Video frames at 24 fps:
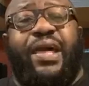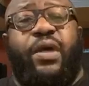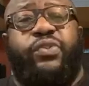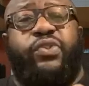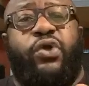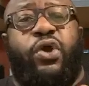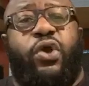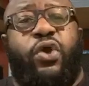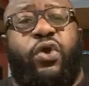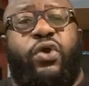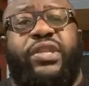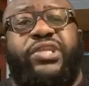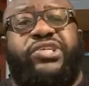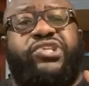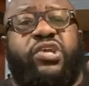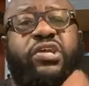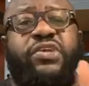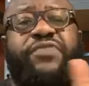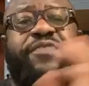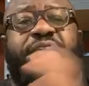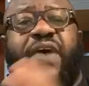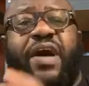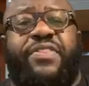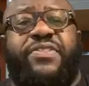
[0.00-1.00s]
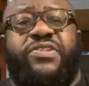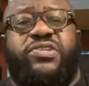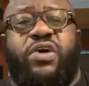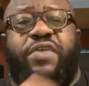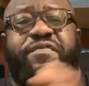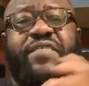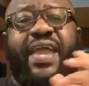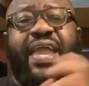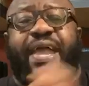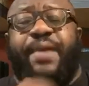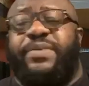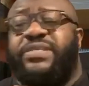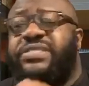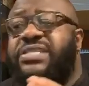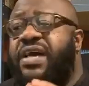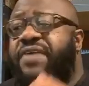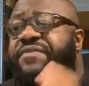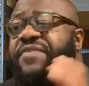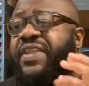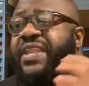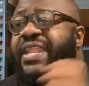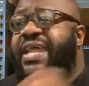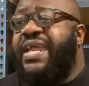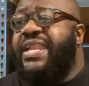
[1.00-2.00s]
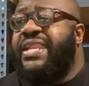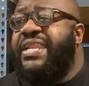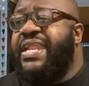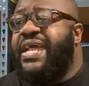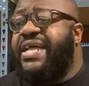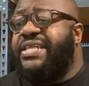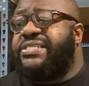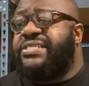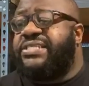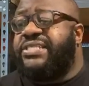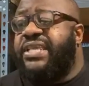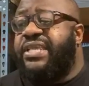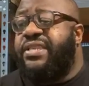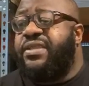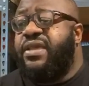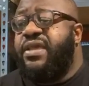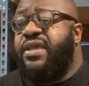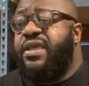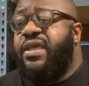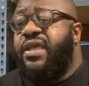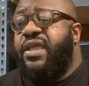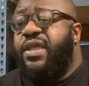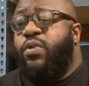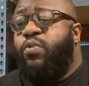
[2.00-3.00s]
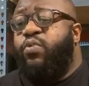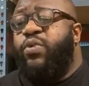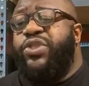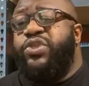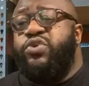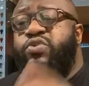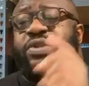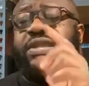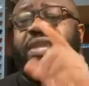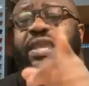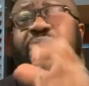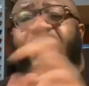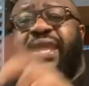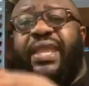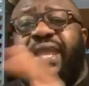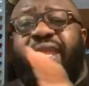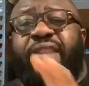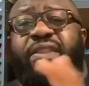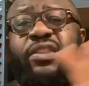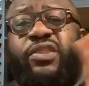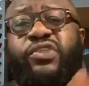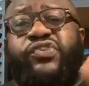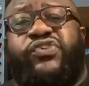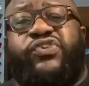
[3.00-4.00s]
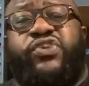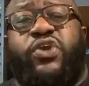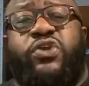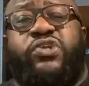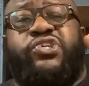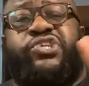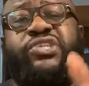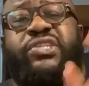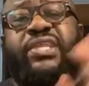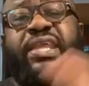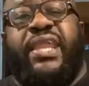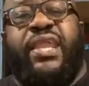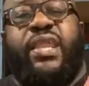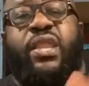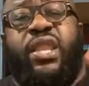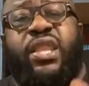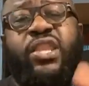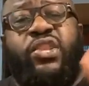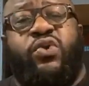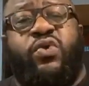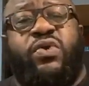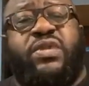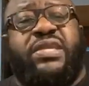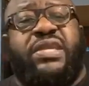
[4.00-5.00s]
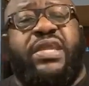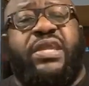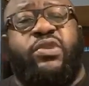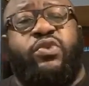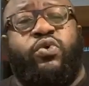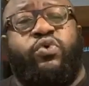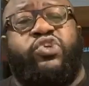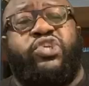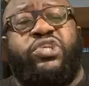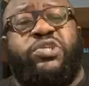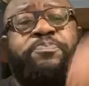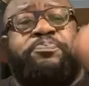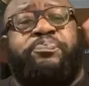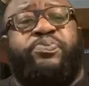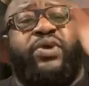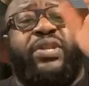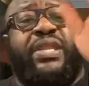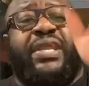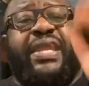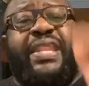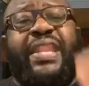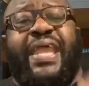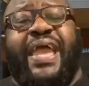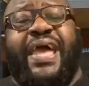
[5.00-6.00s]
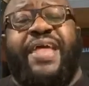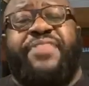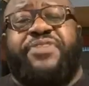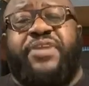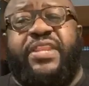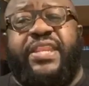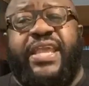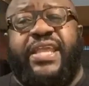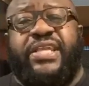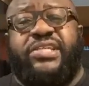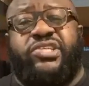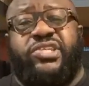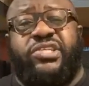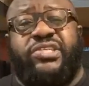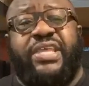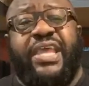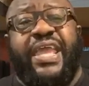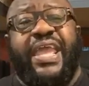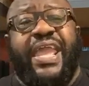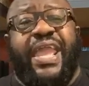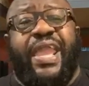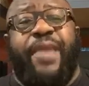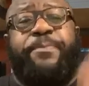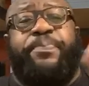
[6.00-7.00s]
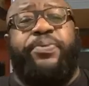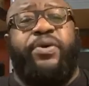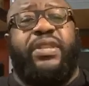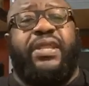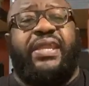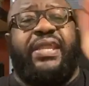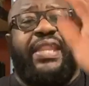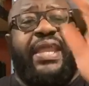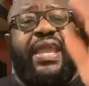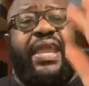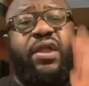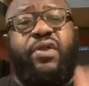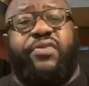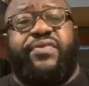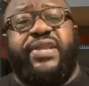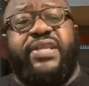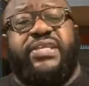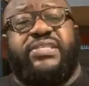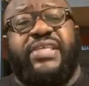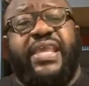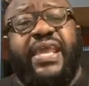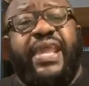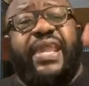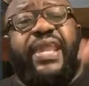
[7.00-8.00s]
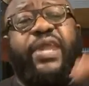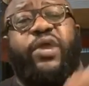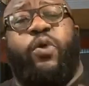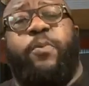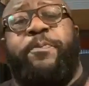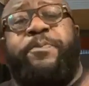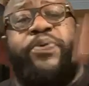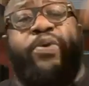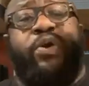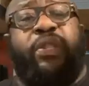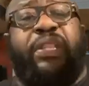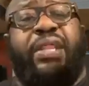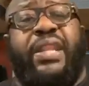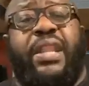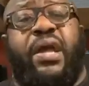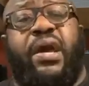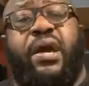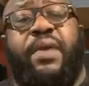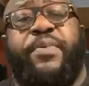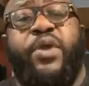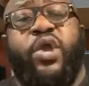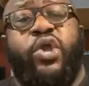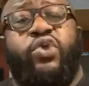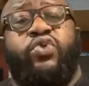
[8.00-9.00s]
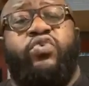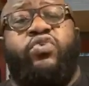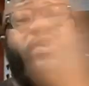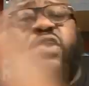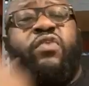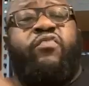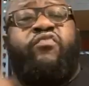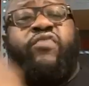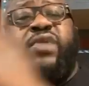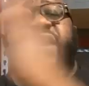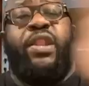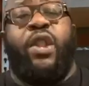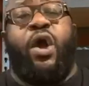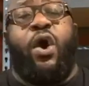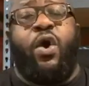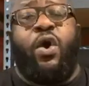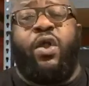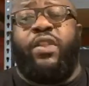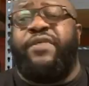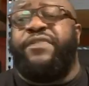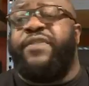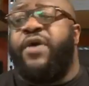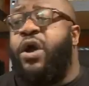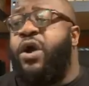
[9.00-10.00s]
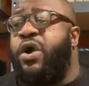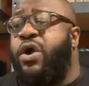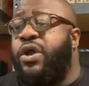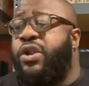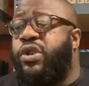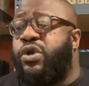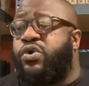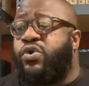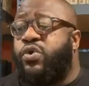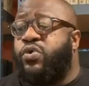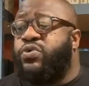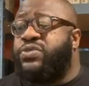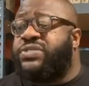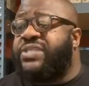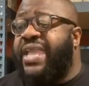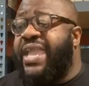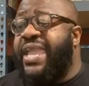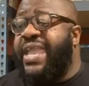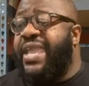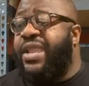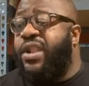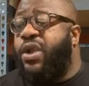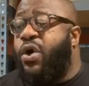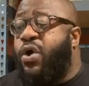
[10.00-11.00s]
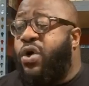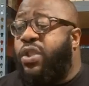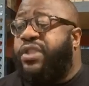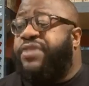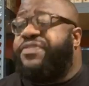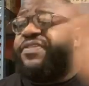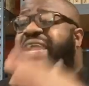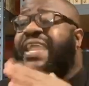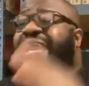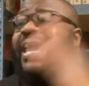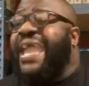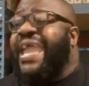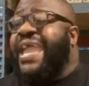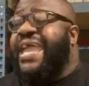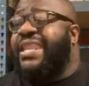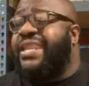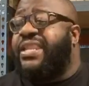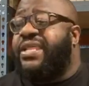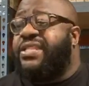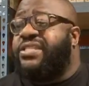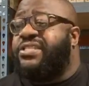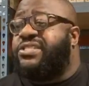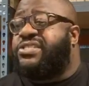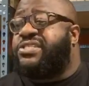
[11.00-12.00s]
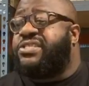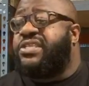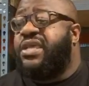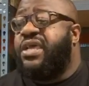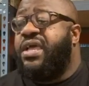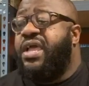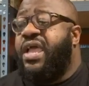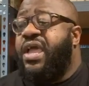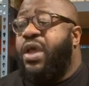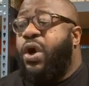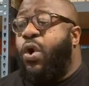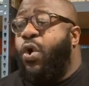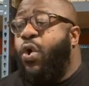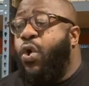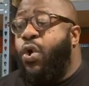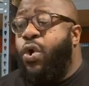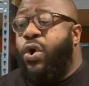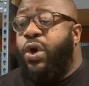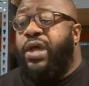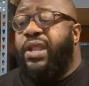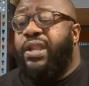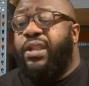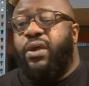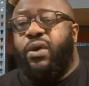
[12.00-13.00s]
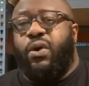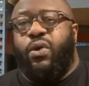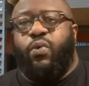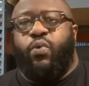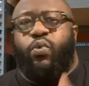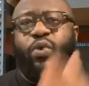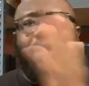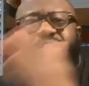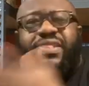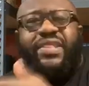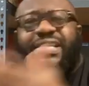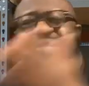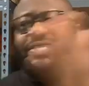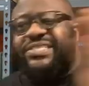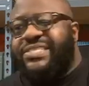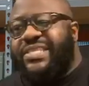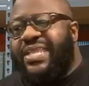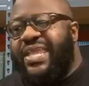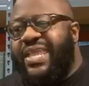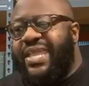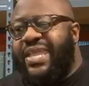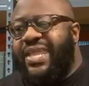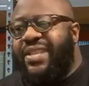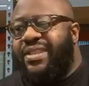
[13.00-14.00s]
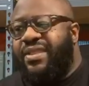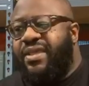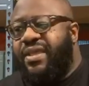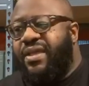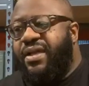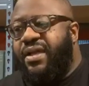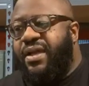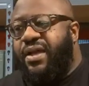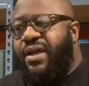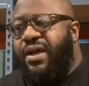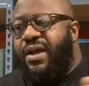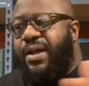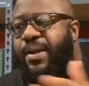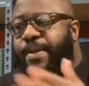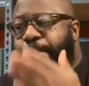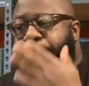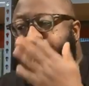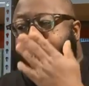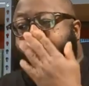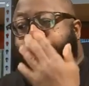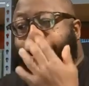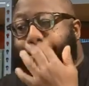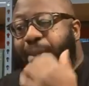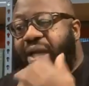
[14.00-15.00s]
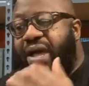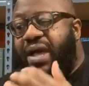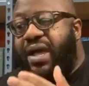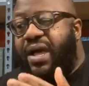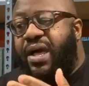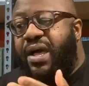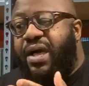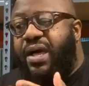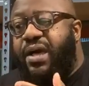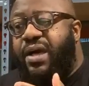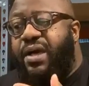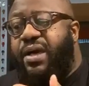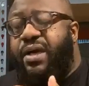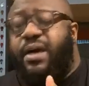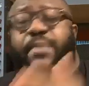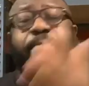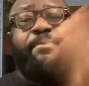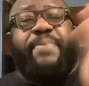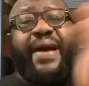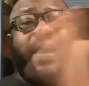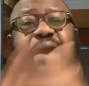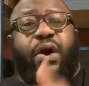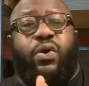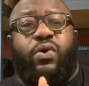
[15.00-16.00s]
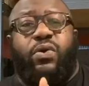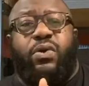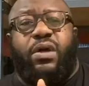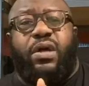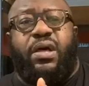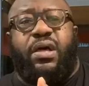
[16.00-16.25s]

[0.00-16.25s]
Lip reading: the early church fathers off of Amazon for 99 cents. When you get in the search thing in your Kindle, just put in Athanasius and put in Arius. It'll pull it up. You can read all of the articles and all of the canons on what it said about